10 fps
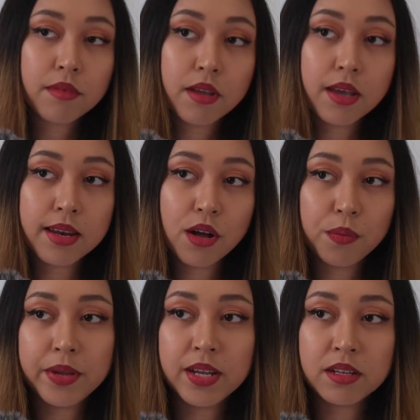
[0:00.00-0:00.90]
in
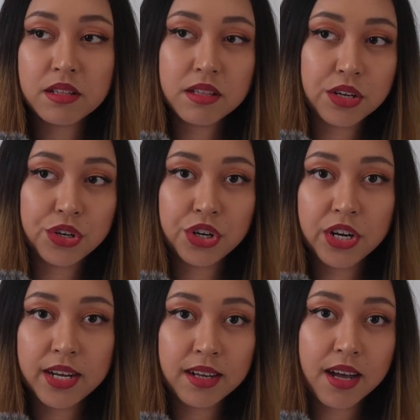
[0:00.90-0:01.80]
helping Cinder
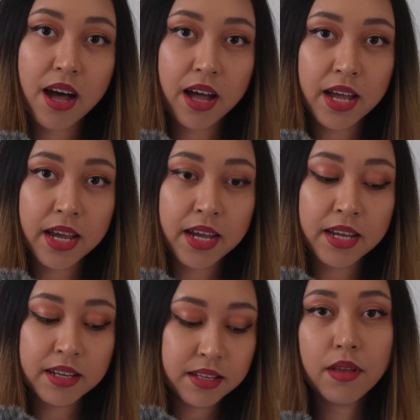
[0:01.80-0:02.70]
and
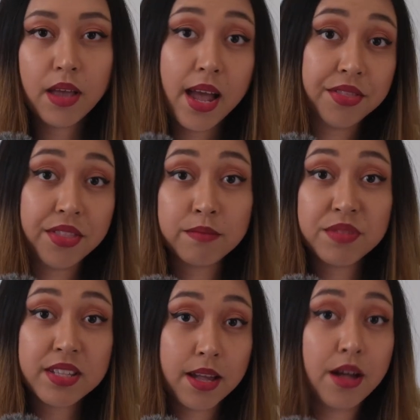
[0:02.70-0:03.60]
Kai and
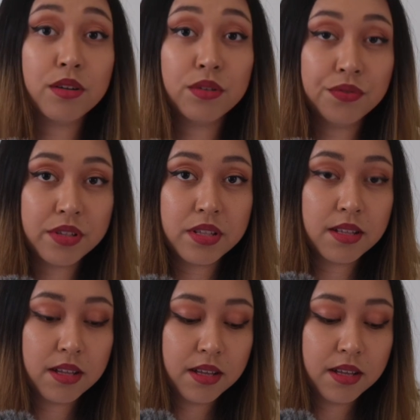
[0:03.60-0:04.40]
themselves